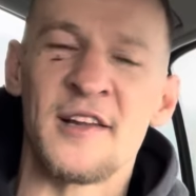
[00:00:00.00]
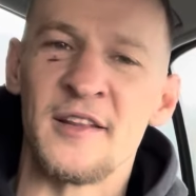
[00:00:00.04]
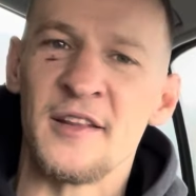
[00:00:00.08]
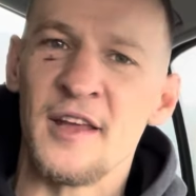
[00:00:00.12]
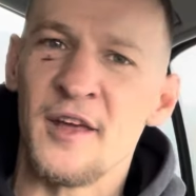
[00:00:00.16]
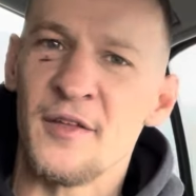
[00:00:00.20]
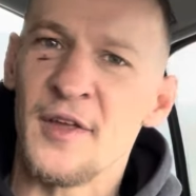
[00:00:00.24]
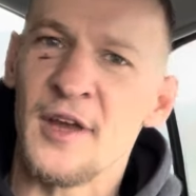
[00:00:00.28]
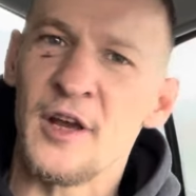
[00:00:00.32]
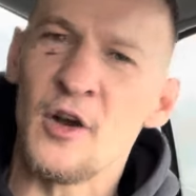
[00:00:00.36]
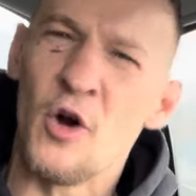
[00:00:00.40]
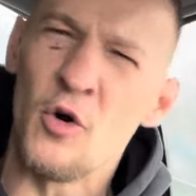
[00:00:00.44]
And
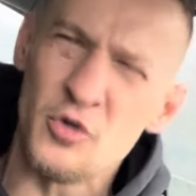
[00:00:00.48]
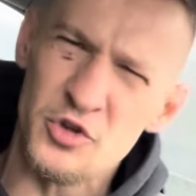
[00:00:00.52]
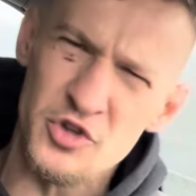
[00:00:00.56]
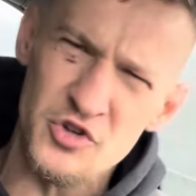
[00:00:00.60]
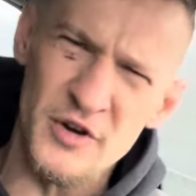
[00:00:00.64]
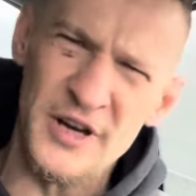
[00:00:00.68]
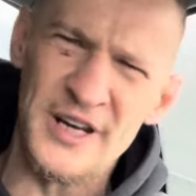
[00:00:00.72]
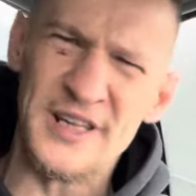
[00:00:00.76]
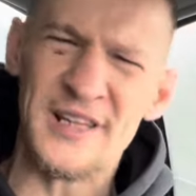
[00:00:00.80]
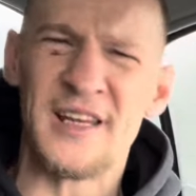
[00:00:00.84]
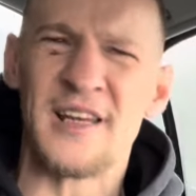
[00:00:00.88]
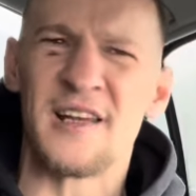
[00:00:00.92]
they think, oh,
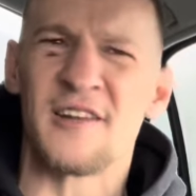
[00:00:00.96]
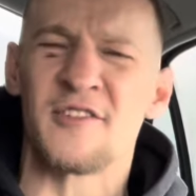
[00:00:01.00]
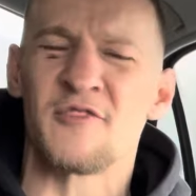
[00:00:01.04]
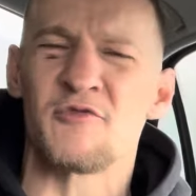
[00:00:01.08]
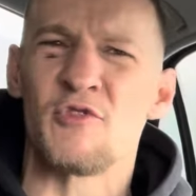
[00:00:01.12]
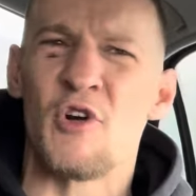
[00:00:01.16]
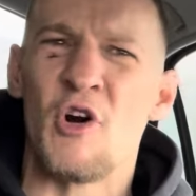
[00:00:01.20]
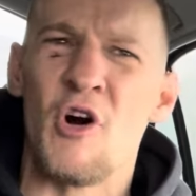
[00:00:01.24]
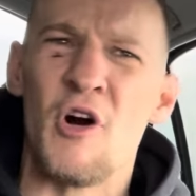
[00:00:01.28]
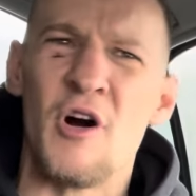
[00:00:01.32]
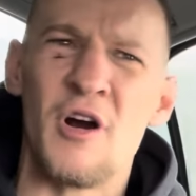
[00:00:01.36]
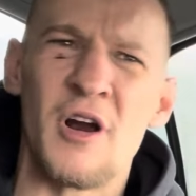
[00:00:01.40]
training is
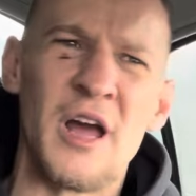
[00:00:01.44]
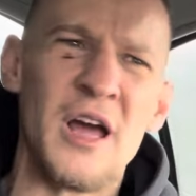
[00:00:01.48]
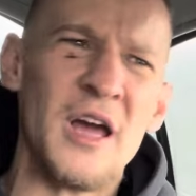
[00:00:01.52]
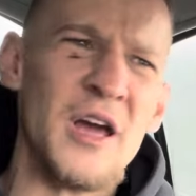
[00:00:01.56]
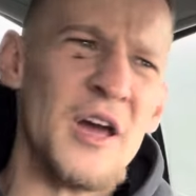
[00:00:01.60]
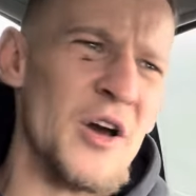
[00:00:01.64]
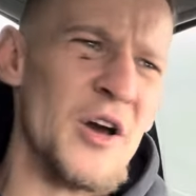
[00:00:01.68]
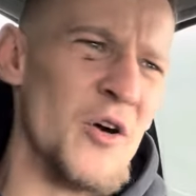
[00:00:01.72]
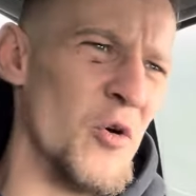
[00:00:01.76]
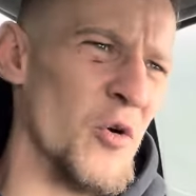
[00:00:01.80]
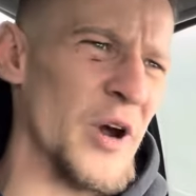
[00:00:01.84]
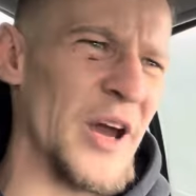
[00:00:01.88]
wrong,
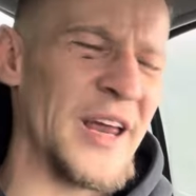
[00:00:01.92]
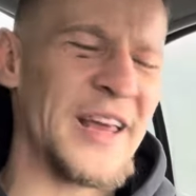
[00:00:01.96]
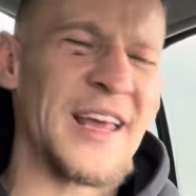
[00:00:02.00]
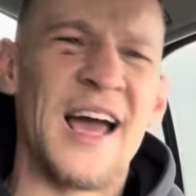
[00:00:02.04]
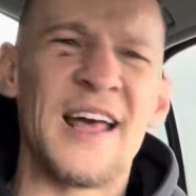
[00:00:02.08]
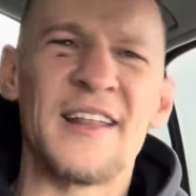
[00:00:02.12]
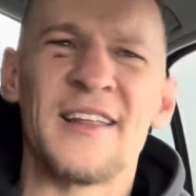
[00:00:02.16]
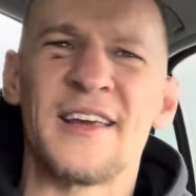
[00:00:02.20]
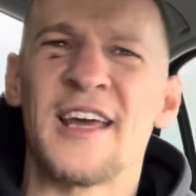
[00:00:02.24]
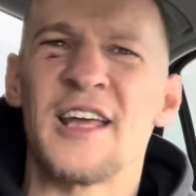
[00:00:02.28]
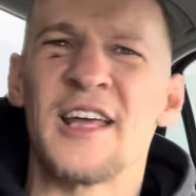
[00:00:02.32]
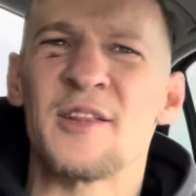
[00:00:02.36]
or I
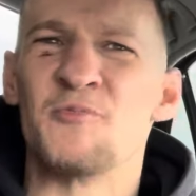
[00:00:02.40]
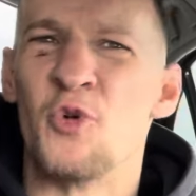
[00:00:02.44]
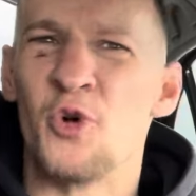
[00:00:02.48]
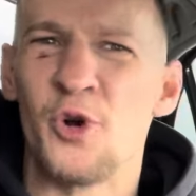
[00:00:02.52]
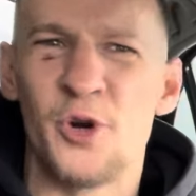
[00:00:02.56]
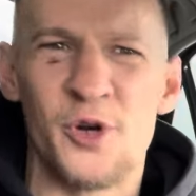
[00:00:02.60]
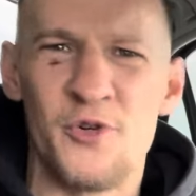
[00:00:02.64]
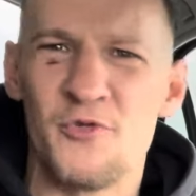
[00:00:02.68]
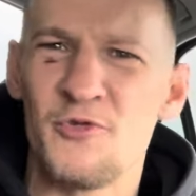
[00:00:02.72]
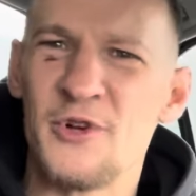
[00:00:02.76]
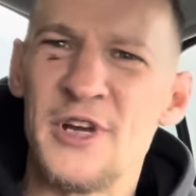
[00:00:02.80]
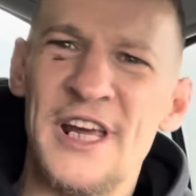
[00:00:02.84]
gotta get
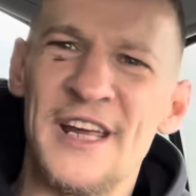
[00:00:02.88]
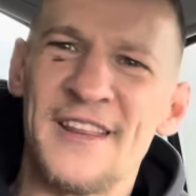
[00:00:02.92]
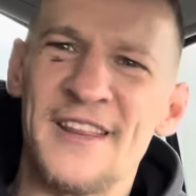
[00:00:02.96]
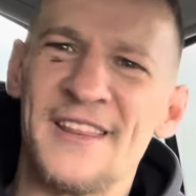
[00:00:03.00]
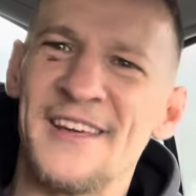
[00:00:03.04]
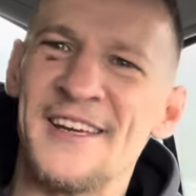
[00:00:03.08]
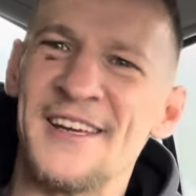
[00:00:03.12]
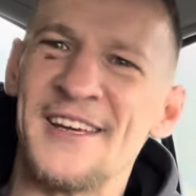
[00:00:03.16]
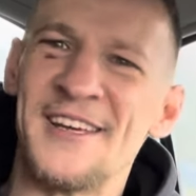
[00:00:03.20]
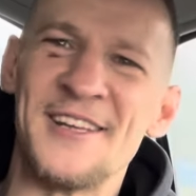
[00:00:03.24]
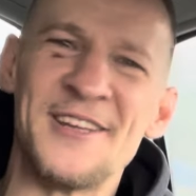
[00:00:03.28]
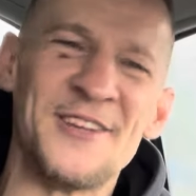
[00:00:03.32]
more
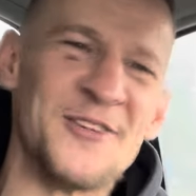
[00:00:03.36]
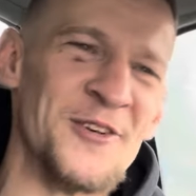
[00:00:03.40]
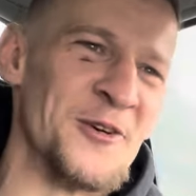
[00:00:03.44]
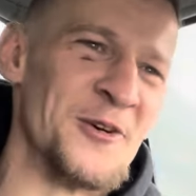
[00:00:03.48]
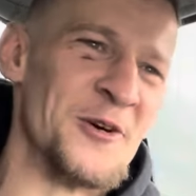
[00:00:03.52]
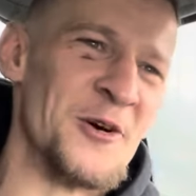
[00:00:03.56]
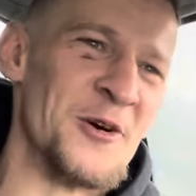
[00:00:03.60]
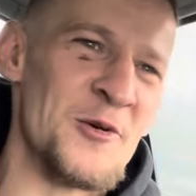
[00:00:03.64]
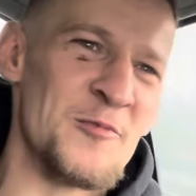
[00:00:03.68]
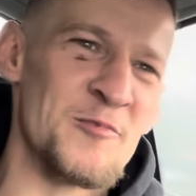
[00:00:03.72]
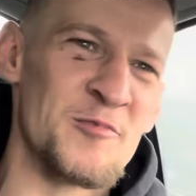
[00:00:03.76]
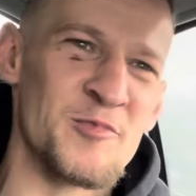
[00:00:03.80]
creatine
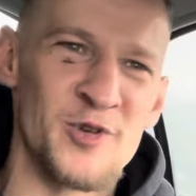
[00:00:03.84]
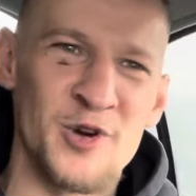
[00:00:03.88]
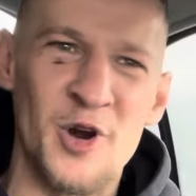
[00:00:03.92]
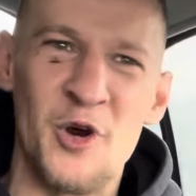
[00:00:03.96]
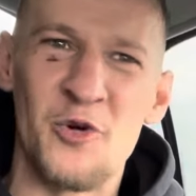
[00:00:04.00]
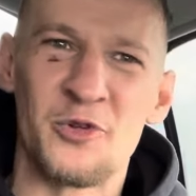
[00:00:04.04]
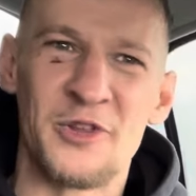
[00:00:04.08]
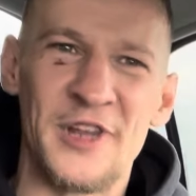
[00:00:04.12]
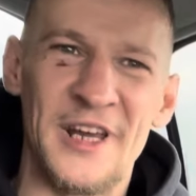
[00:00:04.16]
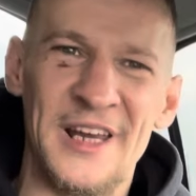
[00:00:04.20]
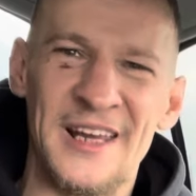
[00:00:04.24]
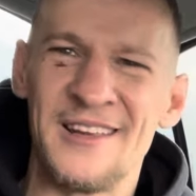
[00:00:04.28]
or
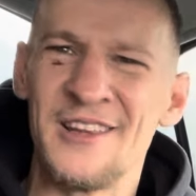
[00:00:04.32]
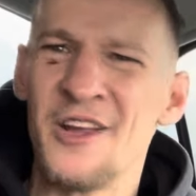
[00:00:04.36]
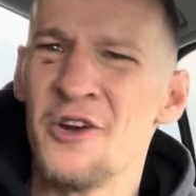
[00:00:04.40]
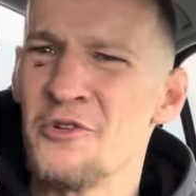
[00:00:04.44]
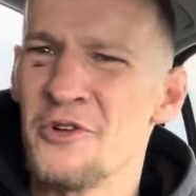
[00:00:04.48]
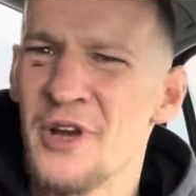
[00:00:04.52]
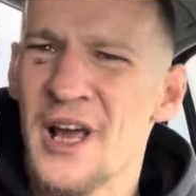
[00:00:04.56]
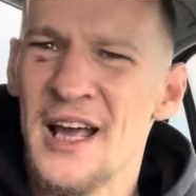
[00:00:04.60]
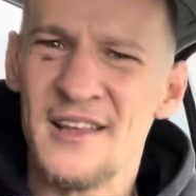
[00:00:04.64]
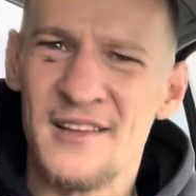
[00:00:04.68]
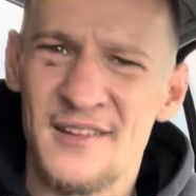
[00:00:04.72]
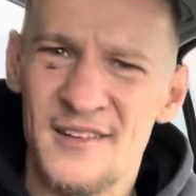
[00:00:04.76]
protein. No,
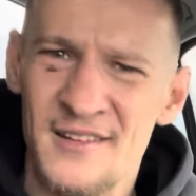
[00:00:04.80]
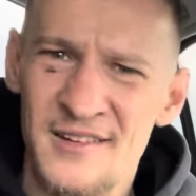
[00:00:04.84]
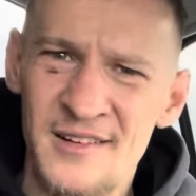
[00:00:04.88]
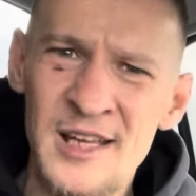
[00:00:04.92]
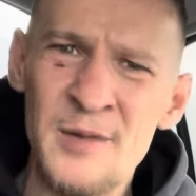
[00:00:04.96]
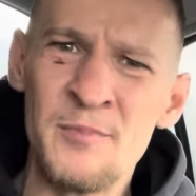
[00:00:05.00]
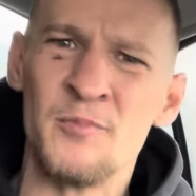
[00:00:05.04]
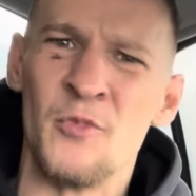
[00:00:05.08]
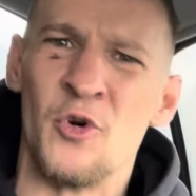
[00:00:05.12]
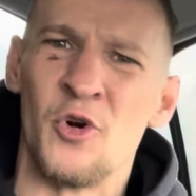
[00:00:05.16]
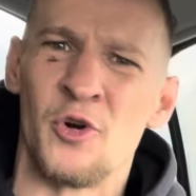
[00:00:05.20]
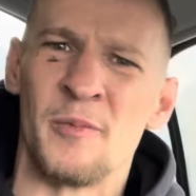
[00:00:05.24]
you gotta
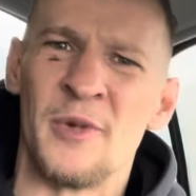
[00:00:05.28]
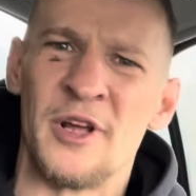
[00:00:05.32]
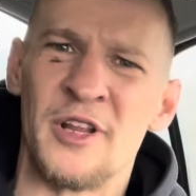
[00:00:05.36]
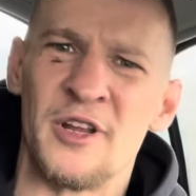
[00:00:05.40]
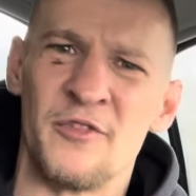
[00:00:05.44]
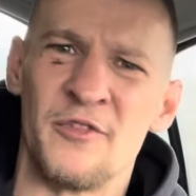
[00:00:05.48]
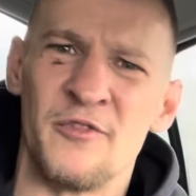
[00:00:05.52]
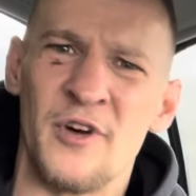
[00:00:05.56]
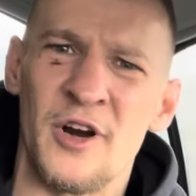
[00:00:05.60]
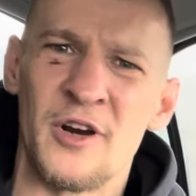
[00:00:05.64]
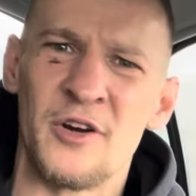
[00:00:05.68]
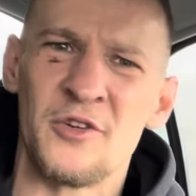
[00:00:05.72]
sleep more,
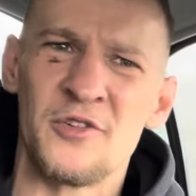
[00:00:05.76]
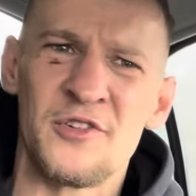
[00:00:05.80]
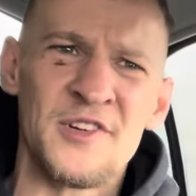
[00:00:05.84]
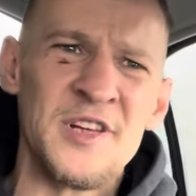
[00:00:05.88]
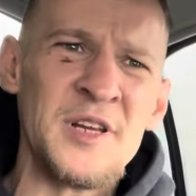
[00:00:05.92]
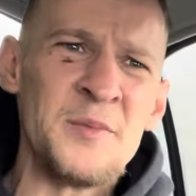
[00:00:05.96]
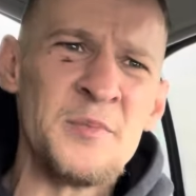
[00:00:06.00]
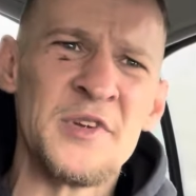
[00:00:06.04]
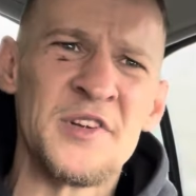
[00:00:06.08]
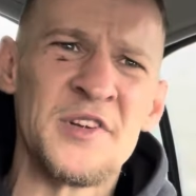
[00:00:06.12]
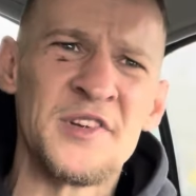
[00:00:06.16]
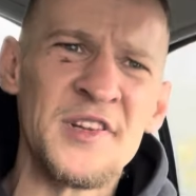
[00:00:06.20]
motherfucker. You're
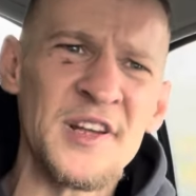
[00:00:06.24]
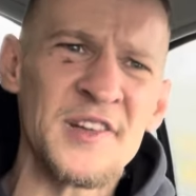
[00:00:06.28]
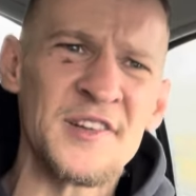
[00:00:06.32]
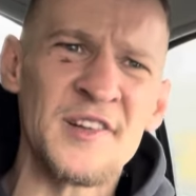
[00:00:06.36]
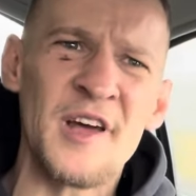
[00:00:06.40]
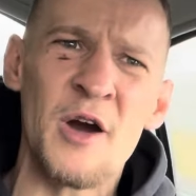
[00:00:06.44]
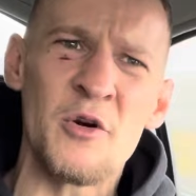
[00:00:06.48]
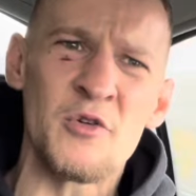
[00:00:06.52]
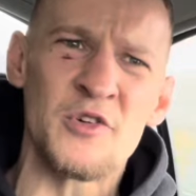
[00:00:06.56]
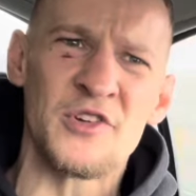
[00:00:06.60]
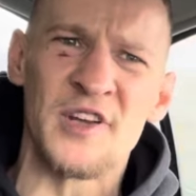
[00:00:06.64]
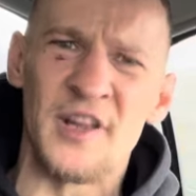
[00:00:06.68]
sleeping 6
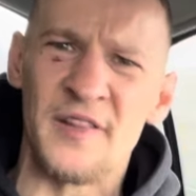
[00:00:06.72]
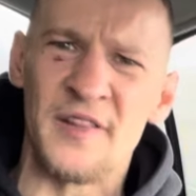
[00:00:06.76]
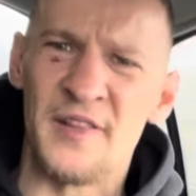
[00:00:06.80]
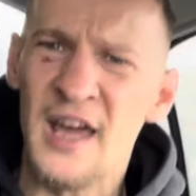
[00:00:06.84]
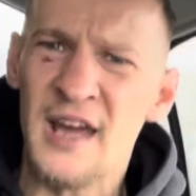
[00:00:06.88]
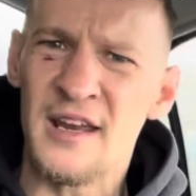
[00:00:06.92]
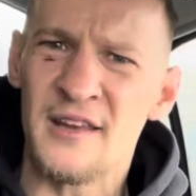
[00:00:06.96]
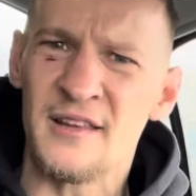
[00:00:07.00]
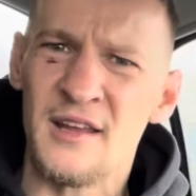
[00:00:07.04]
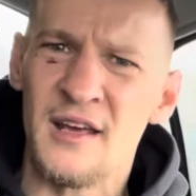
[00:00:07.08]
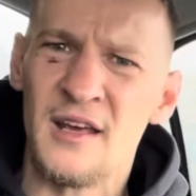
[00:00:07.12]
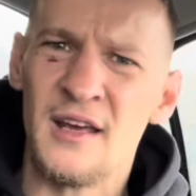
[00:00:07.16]
hours a
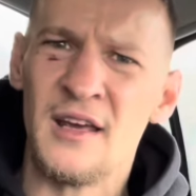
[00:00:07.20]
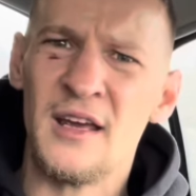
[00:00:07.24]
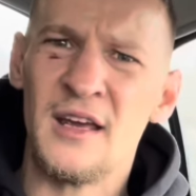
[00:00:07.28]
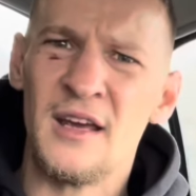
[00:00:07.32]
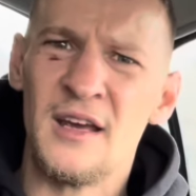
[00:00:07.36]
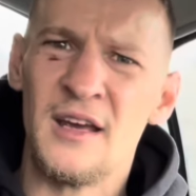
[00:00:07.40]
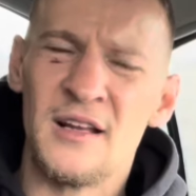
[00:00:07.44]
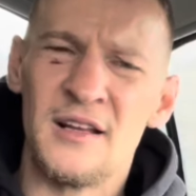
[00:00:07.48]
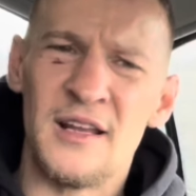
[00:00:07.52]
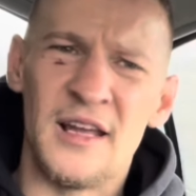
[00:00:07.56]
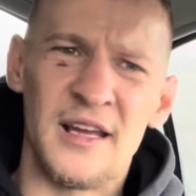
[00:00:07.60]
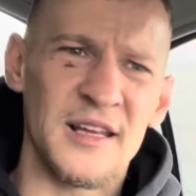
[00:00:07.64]
night.
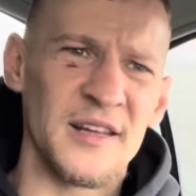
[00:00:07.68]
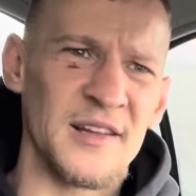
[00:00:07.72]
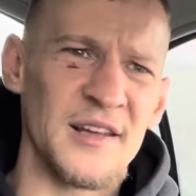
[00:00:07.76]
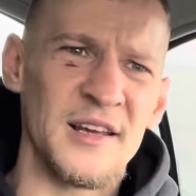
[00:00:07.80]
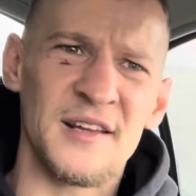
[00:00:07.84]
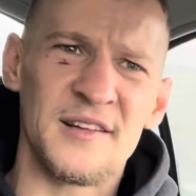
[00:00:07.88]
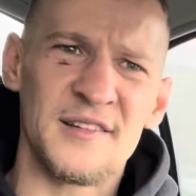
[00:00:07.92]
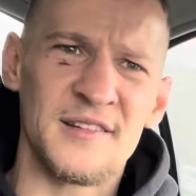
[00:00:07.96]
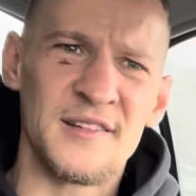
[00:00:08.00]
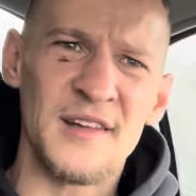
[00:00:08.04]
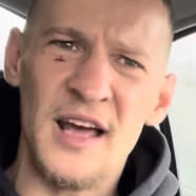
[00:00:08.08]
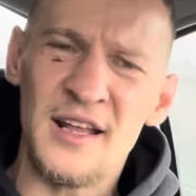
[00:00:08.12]
Like,
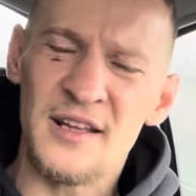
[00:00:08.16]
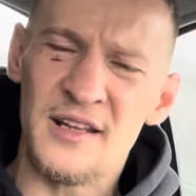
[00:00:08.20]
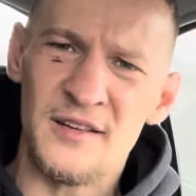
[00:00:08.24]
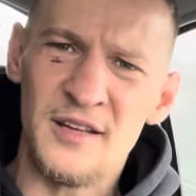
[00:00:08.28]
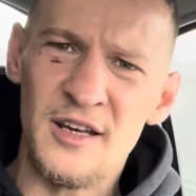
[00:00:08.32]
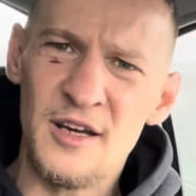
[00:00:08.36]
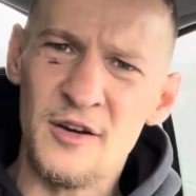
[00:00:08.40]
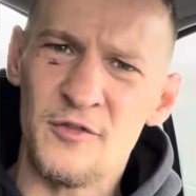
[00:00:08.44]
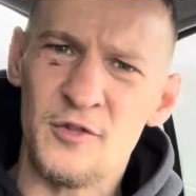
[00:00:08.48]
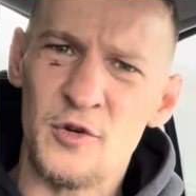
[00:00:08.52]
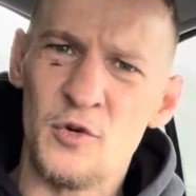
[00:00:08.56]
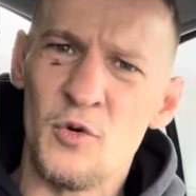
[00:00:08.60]
it's not enough.